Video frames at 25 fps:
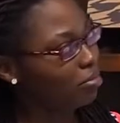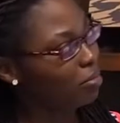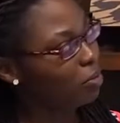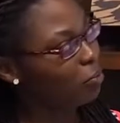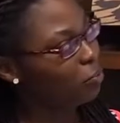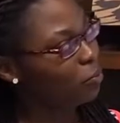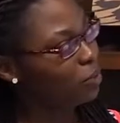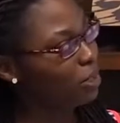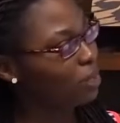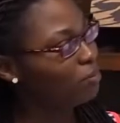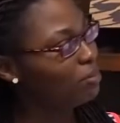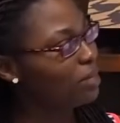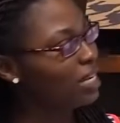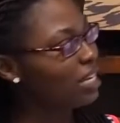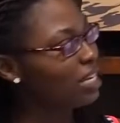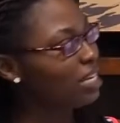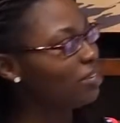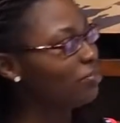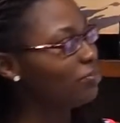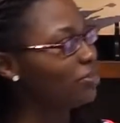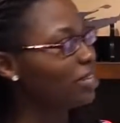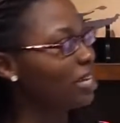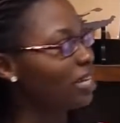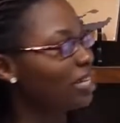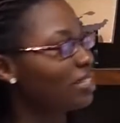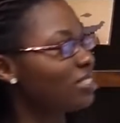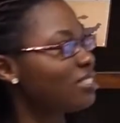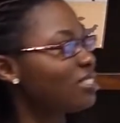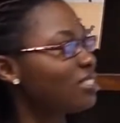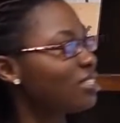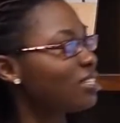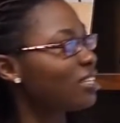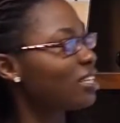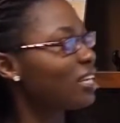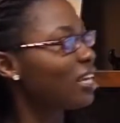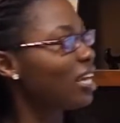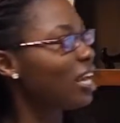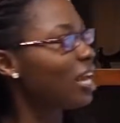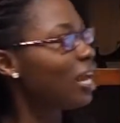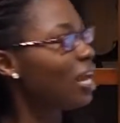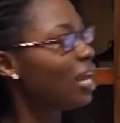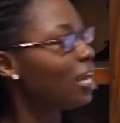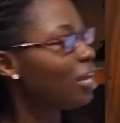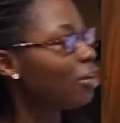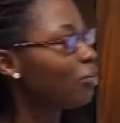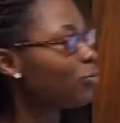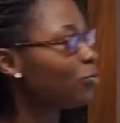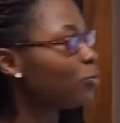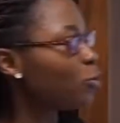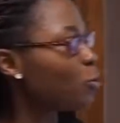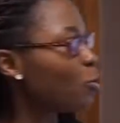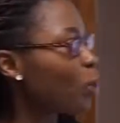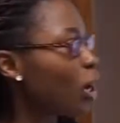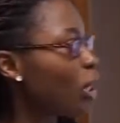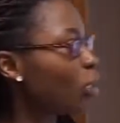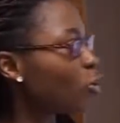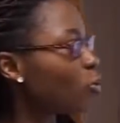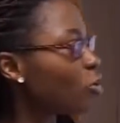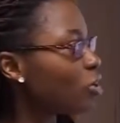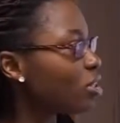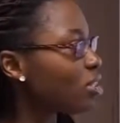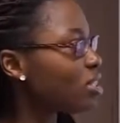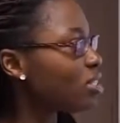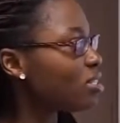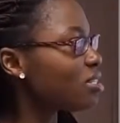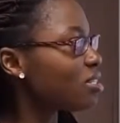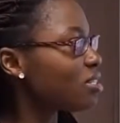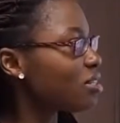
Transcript: we believe that if you are not